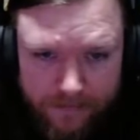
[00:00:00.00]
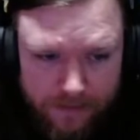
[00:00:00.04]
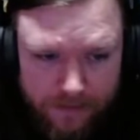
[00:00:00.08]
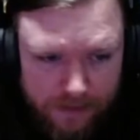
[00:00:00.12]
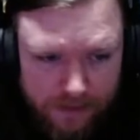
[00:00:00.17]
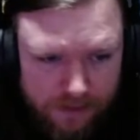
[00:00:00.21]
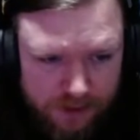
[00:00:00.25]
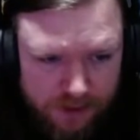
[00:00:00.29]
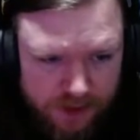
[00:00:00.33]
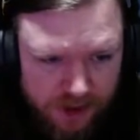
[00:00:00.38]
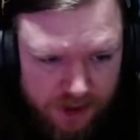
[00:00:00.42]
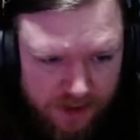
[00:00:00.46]

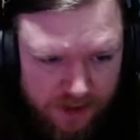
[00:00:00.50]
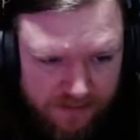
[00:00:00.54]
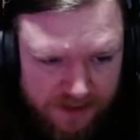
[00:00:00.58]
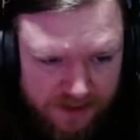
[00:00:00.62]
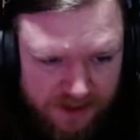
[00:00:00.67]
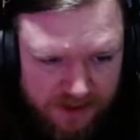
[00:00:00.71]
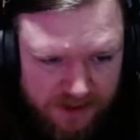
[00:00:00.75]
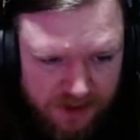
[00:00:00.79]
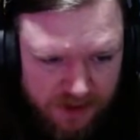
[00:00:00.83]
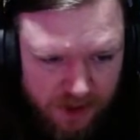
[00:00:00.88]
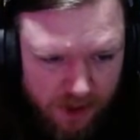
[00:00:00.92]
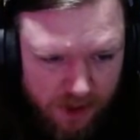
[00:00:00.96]

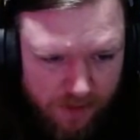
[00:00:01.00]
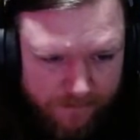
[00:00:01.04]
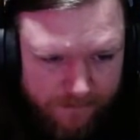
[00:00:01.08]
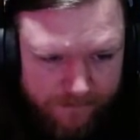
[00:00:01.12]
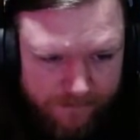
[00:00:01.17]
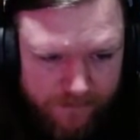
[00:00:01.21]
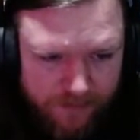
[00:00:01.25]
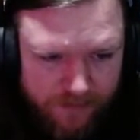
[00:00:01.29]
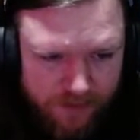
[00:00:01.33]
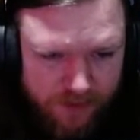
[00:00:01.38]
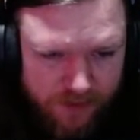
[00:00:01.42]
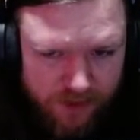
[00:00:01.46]
Germany's got
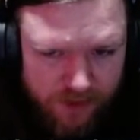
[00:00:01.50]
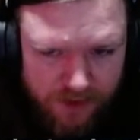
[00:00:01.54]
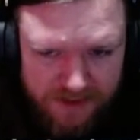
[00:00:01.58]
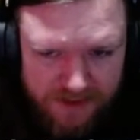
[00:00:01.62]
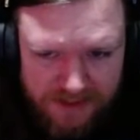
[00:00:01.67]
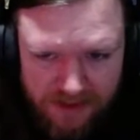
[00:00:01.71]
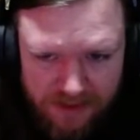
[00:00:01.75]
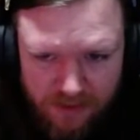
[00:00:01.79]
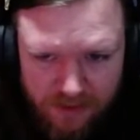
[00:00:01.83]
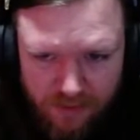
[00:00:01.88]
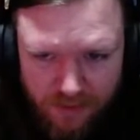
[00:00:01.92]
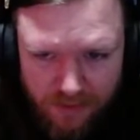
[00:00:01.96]

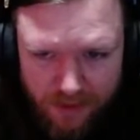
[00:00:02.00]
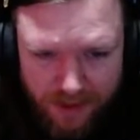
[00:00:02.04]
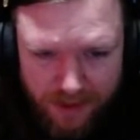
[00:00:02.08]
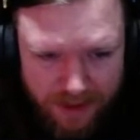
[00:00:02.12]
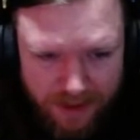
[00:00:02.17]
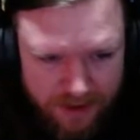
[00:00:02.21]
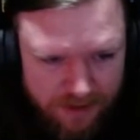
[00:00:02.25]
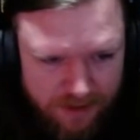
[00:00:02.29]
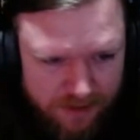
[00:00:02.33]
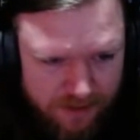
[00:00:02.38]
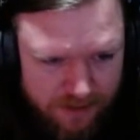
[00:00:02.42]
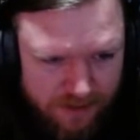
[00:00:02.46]

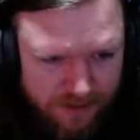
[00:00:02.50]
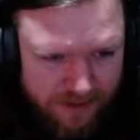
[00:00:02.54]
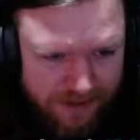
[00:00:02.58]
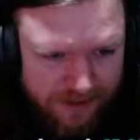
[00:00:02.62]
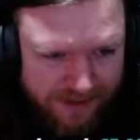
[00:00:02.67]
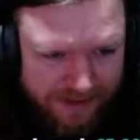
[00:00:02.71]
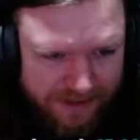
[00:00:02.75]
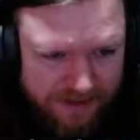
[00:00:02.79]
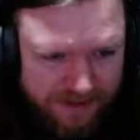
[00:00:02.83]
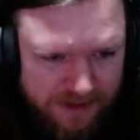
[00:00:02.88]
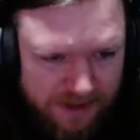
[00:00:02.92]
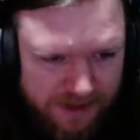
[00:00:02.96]
33.
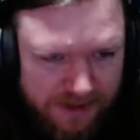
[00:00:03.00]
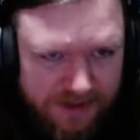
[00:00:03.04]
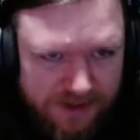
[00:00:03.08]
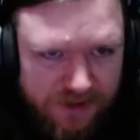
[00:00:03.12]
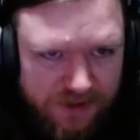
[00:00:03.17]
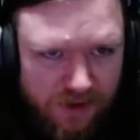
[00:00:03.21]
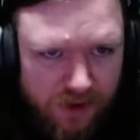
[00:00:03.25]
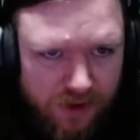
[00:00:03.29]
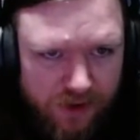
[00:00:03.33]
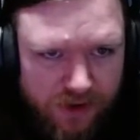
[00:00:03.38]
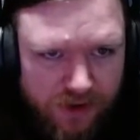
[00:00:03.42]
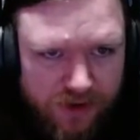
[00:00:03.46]
Italy's
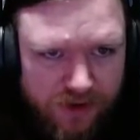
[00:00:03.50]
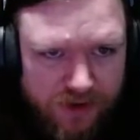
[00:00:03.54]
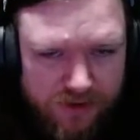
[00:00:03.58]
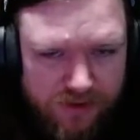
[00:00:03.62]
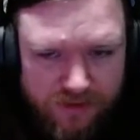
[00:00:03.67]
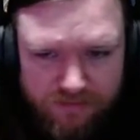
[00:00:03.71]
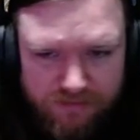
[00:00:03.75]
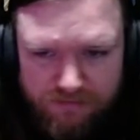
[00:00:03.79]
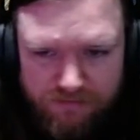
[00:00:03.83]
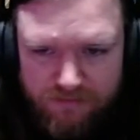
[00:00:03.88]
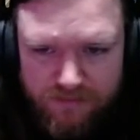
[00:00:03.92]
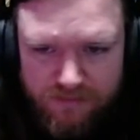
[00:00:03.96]
got
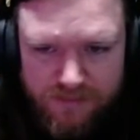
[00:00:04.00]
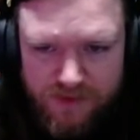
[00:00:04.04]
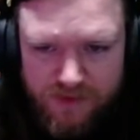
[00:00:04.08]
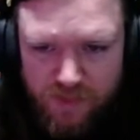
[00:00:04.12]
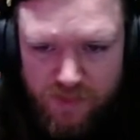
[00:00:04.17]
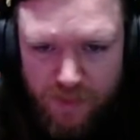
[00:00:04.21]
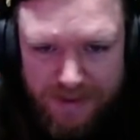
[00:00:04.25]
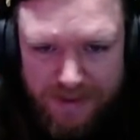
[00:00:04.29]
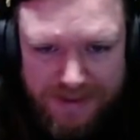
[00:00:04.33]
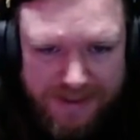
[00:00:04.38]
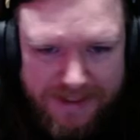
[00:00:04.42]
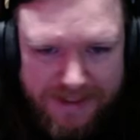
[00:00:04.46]

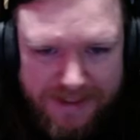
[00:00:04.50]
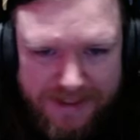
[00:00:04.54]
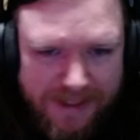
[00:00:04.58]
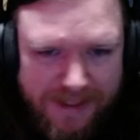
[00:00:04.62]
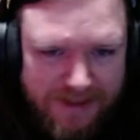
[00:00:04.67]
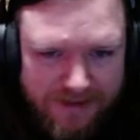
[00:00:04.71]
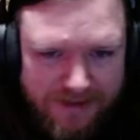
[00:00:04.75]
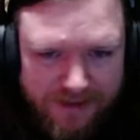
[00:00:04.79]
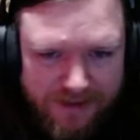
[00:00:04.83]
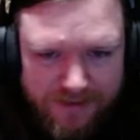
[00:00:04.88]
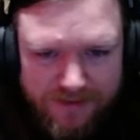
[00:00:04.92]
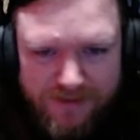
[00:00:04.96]

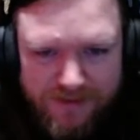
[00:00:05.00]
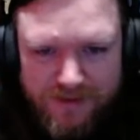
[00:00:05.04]
28.